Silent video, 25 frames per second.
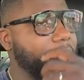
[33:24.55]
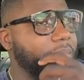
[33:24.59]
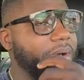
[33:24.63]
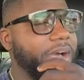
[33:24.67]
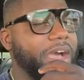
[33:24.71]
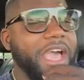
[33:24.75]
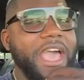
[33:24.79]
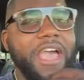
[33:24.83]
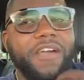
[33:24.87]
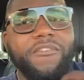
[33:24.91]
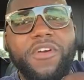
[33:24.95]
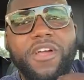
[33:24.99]

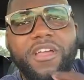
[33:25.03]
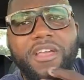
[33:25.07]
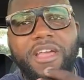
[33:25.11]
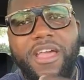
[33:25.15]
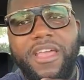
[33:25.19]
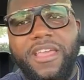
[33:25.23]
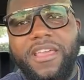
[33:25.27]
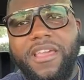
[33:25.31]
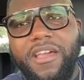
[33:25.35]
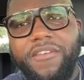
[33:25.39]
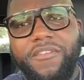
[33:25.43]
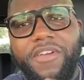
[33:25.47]

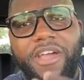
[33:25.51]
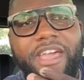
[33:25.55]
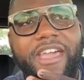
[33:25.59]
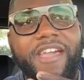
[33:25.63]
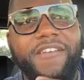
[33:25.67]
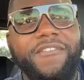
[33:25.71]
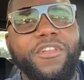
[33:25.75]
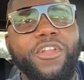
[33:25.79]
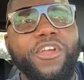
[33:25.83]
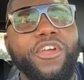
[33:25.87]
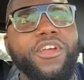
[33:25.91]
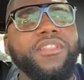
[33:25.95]
I have
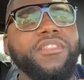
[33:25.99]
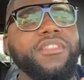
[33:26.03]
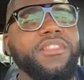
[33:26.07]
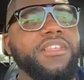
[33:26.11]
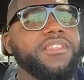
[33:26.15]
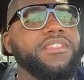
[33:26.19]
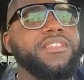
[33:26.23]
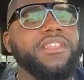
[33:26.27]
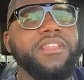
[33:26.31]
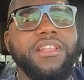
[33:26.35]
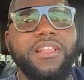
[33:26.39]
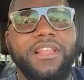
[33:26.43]
learned
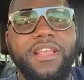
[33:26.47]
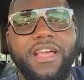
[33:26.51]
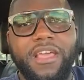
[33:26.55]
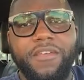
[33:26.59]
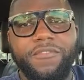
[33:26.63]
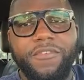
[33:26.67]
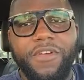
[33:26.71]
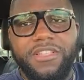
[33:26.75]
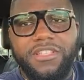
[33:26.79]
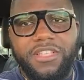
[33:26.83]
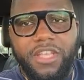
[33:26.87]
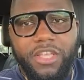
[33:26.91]
this in life
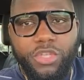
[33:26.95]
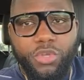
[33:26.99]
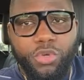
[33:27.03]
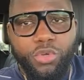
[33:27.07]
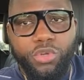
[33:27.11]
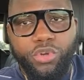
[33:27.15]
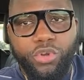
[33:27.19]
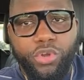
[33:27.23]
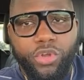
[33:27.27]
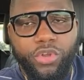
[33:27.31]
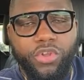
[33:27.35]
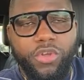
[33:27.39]
as a youth
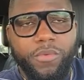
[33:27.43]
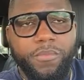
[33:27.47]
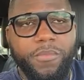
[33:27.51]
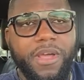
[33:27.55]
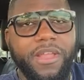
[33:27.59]
growing up,